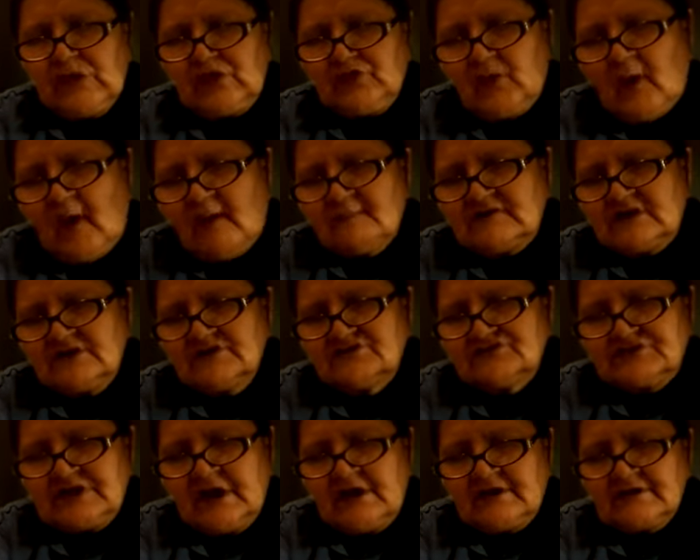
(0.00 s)
So I want
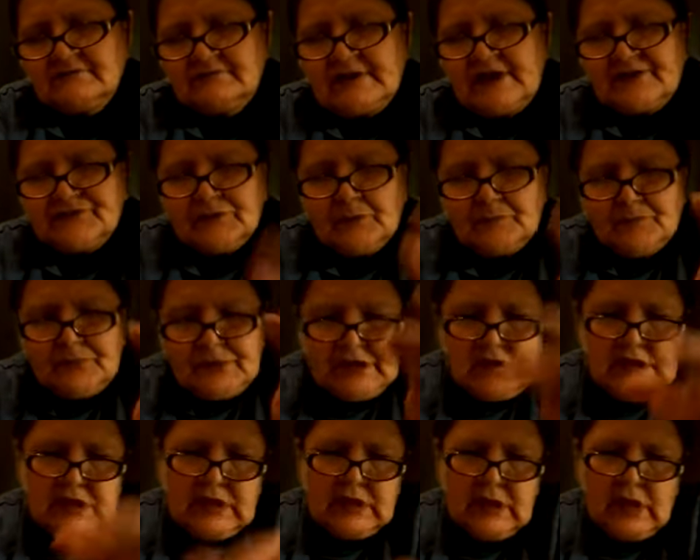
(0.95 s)
to share the
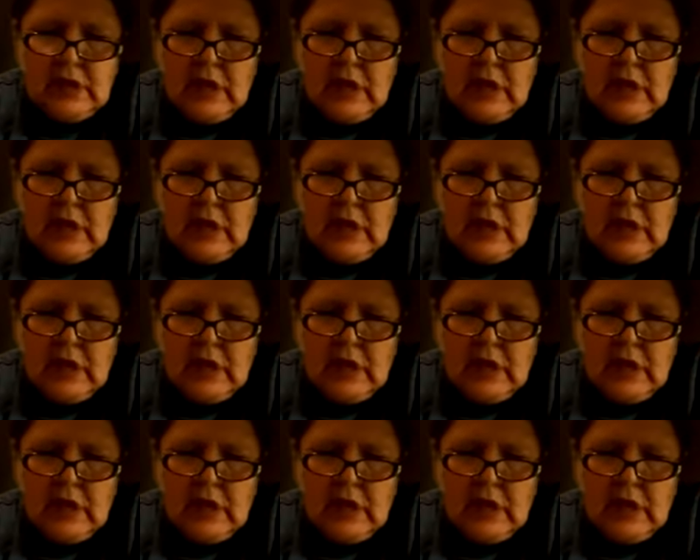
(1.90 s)
recipe